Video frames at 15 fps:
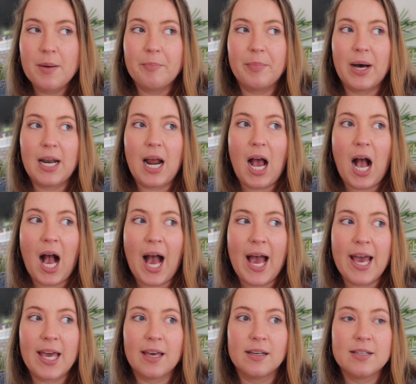but
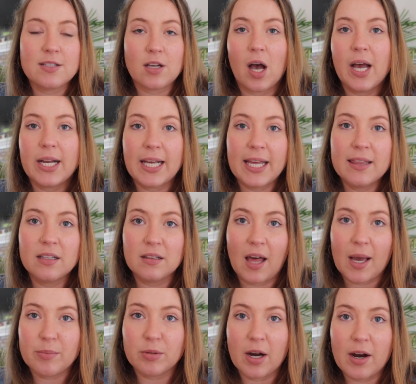I saw it in the
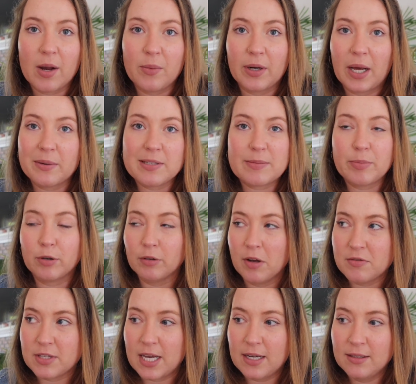library when I was
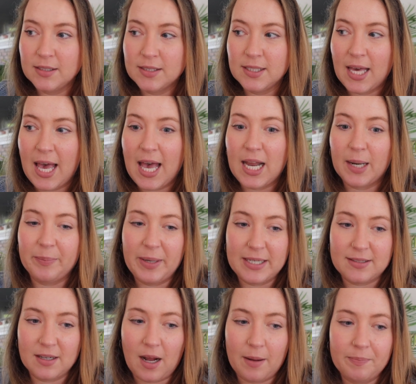perusing and
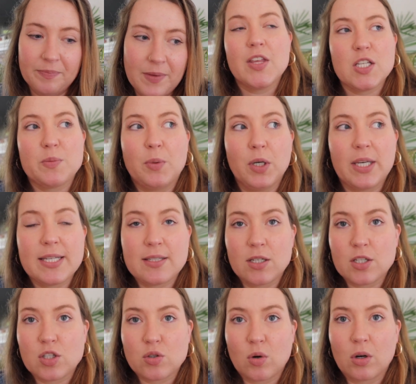picked it up. This book is a
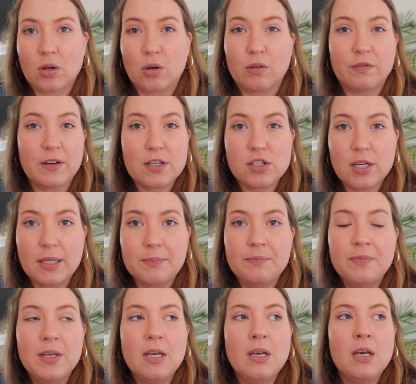historical fiction.
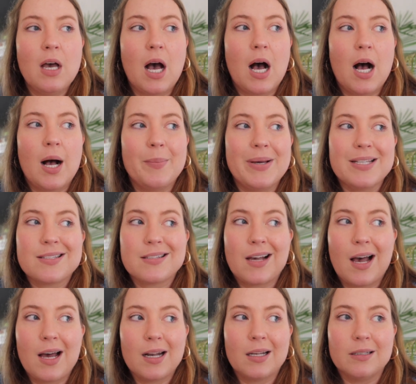Um, it's
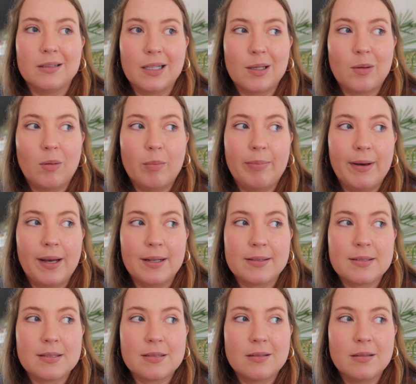got a little
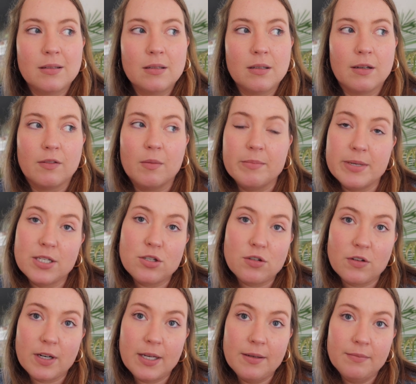bit of a
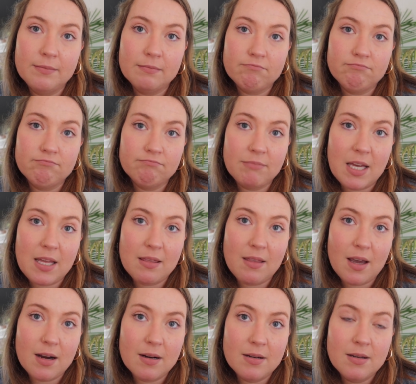mystery in
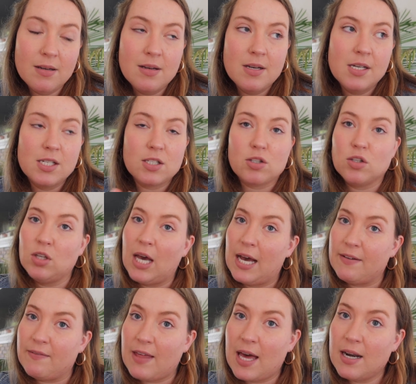there. So you
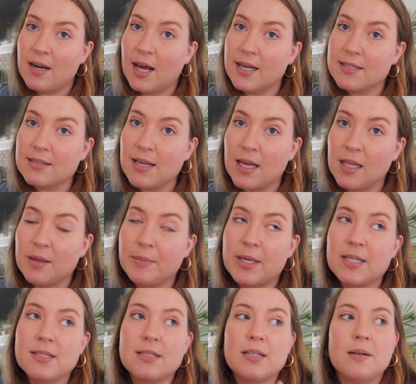have that nice
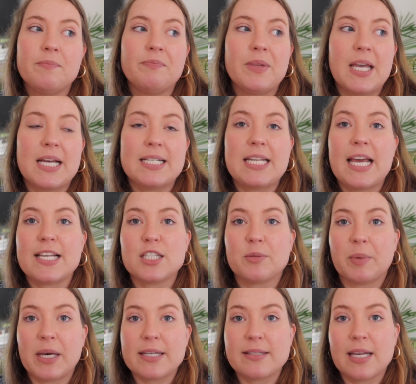element. It takes
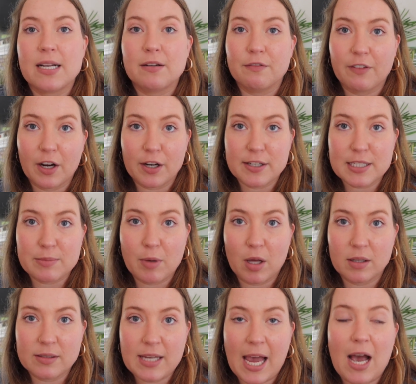place in a very
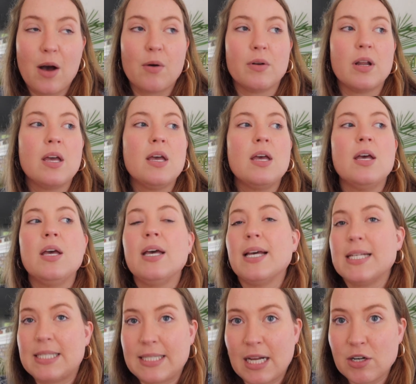small town.
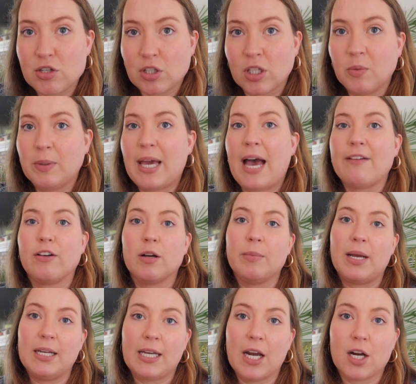Essentially, we have our
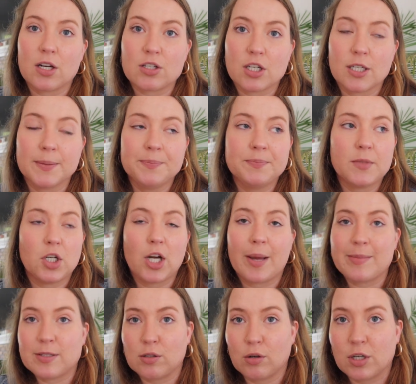main character. Her
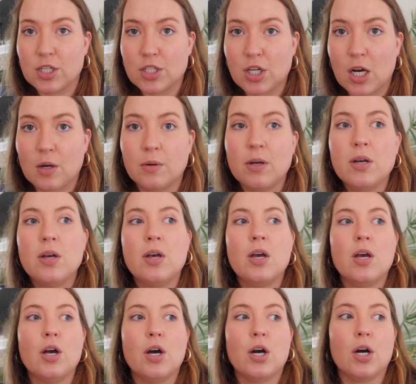name is Laurie Jo.
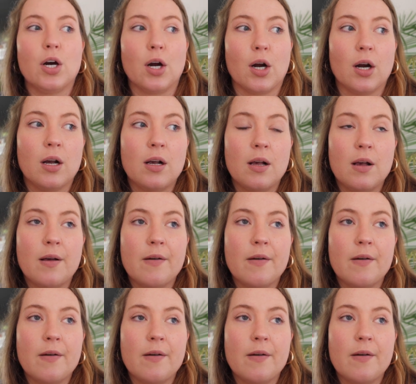Her